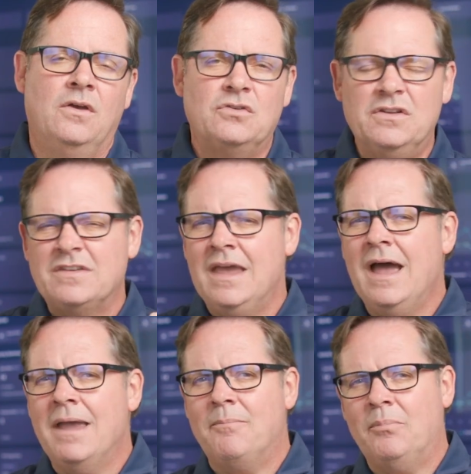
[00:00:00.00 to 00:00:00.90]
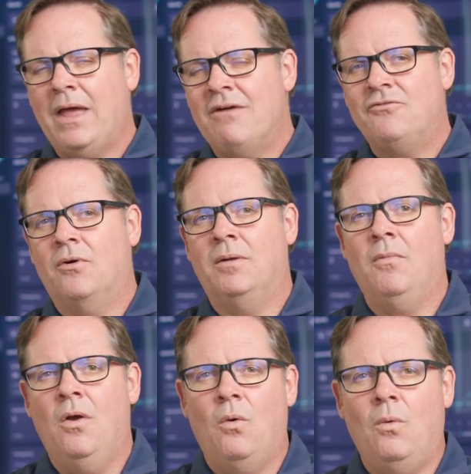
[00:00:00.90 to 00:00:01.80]
So this AI platform,
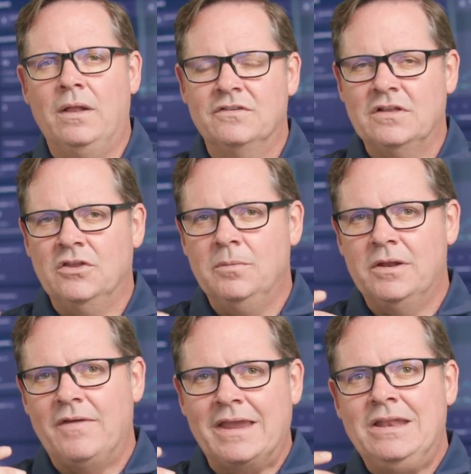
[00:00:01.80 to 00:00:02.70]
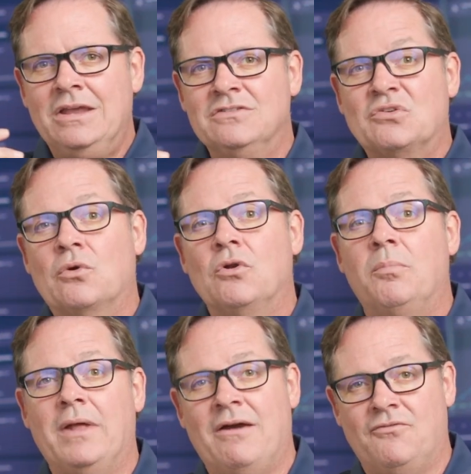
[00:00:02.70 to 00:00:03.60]
while it's a little bit of like an internal
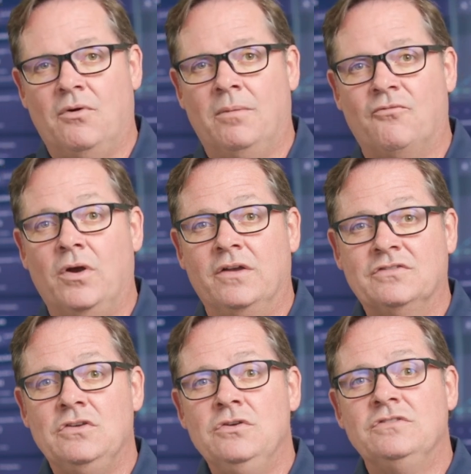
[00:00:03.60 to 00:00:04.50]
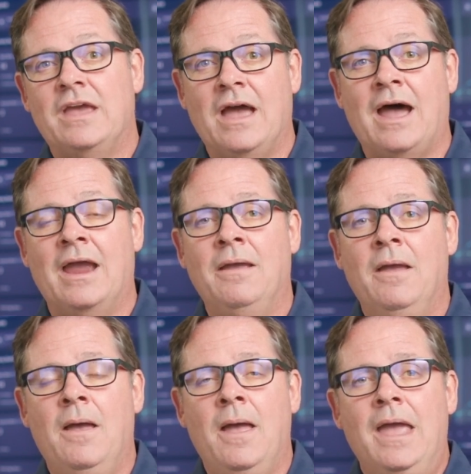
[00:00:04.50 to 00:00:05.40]
platform for us to use AI,
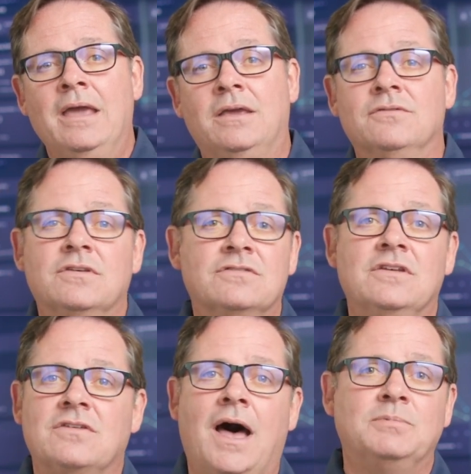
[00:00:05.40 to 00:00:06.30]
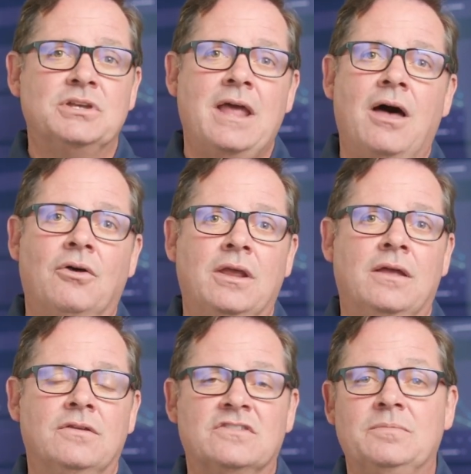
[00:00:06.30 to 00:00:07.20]
it gives us this optionality
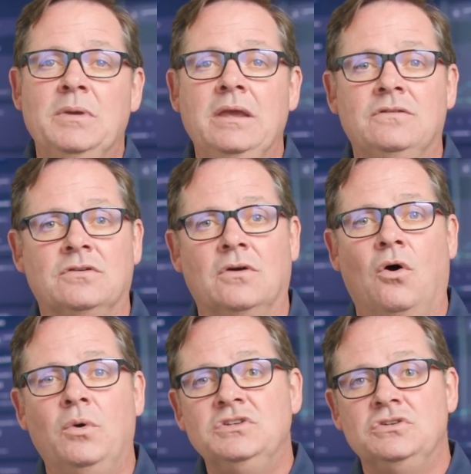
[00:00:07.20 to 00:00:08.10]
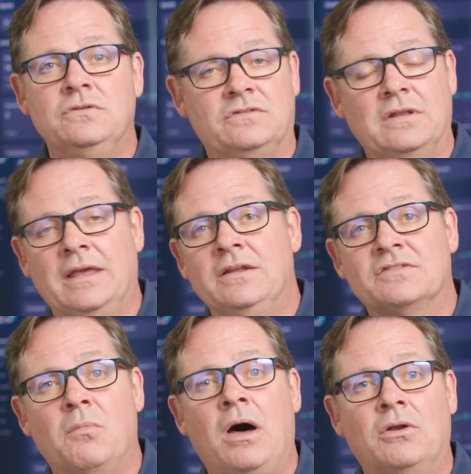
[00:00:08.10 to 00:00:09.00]
and the speed to always use the
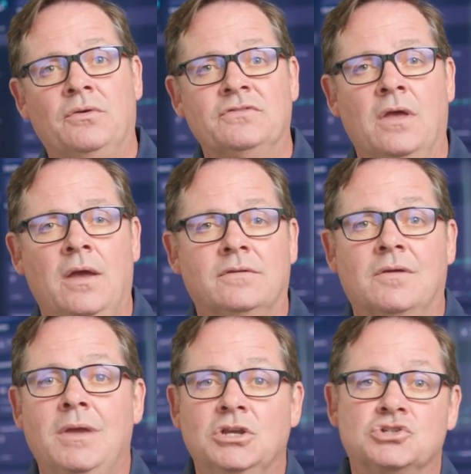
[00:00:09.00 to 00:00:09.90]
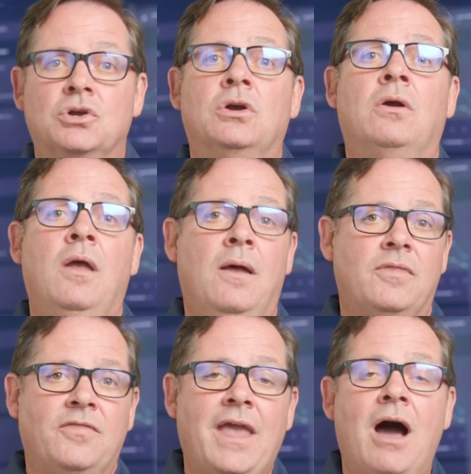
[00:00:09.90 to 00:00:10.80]
latest models to make sure
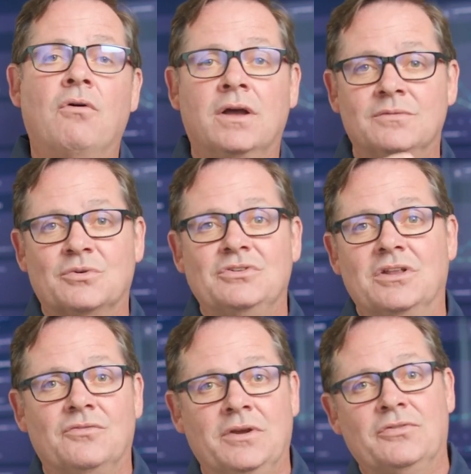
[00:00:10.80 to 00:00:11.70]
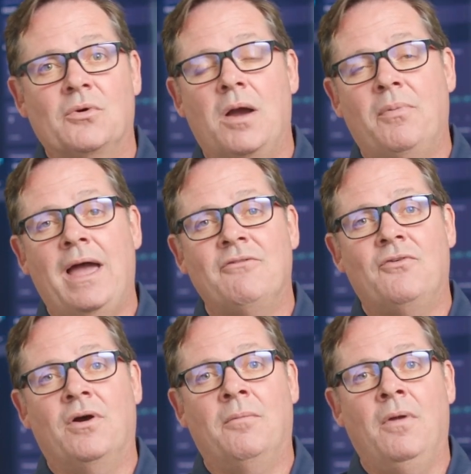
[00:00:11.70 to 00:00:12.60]
that the outcomes we're delivering through our
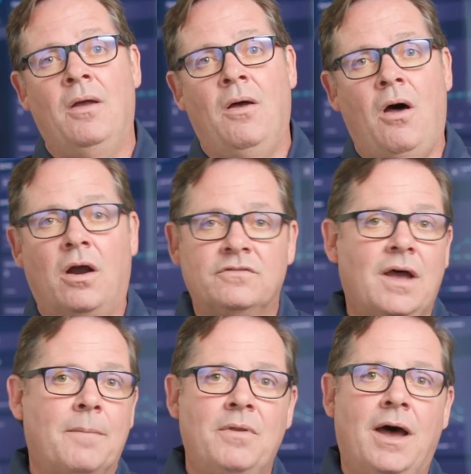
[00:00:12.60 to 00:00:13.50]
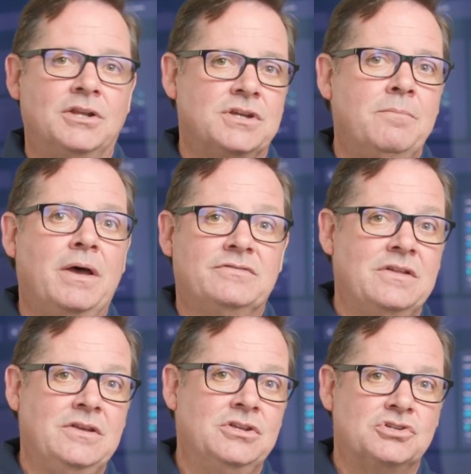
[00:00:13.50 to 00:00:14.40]
platform are top-notch and best
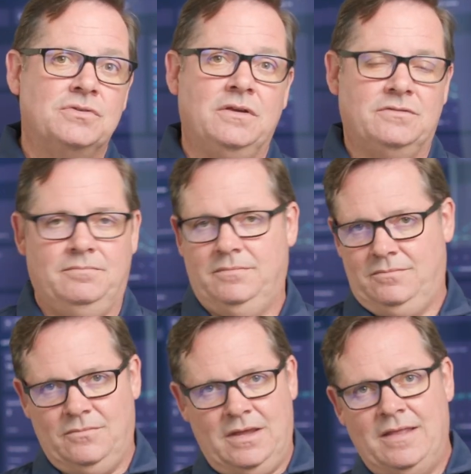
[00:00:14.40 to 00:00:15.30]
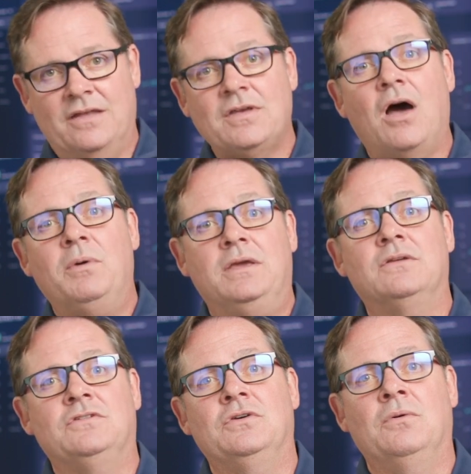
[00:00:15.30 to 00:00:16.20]
in the industries. And that's how we
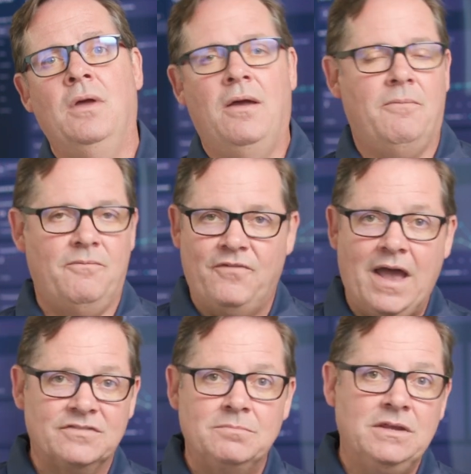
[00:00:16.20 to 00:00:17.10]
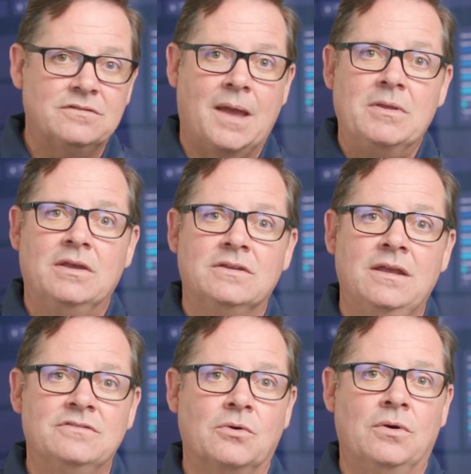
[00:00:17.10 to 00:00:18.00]
get to fast mean time to
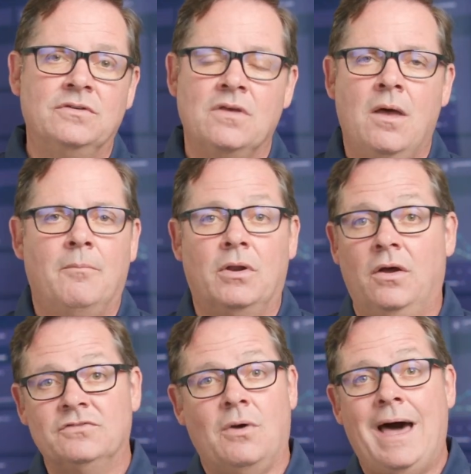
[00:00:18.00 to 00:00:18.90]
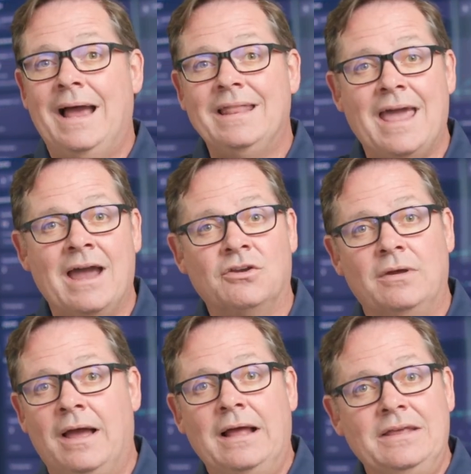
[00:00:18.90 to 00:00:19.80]
contain scores, but also highly
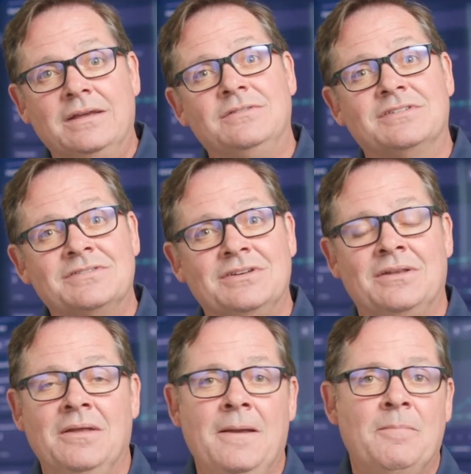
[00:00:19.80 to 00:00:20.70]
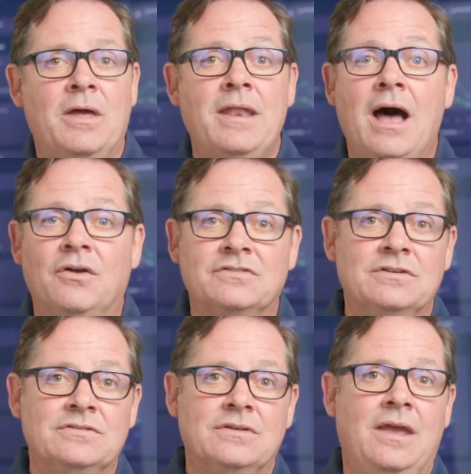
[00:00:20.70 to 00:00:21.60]
accurate, highly consistent
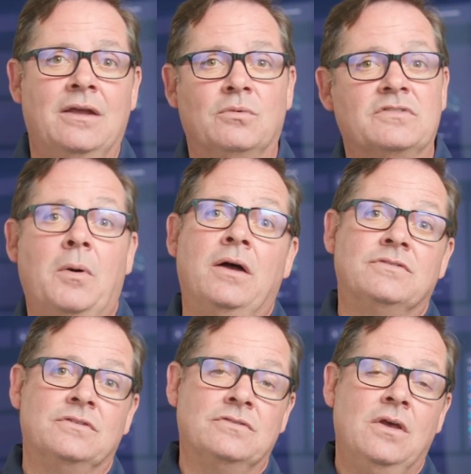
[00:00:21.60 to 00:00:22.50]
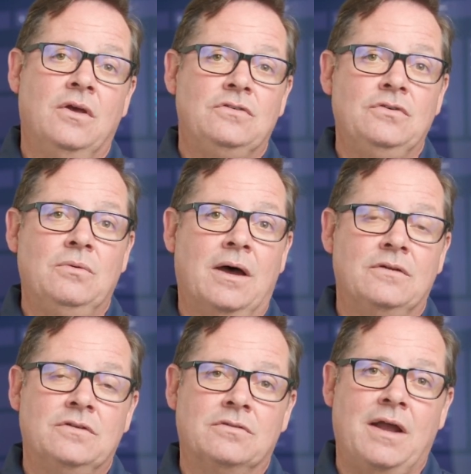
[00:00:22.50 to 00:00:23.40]
analysis and responses
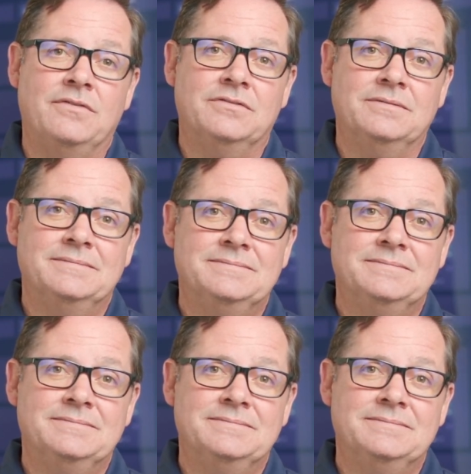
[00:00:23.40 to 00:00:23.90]
to threats.